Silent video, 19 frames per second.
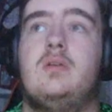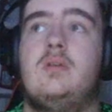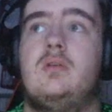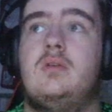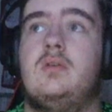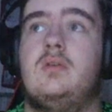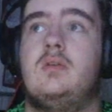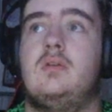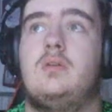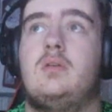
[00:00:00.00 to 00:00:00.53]

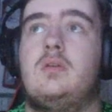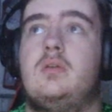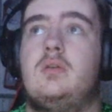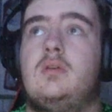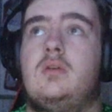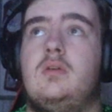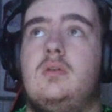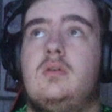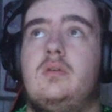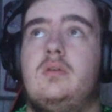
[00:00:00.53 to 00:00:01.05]

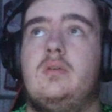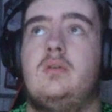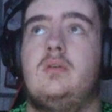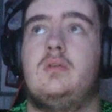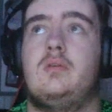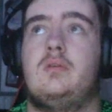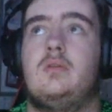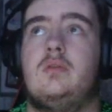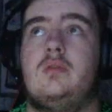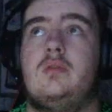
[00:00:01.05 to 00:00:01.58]

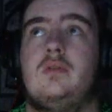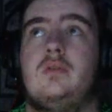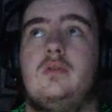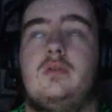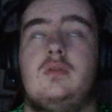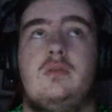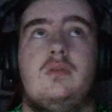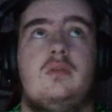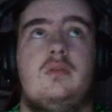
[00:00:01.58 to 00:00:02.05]
Nobody speaks.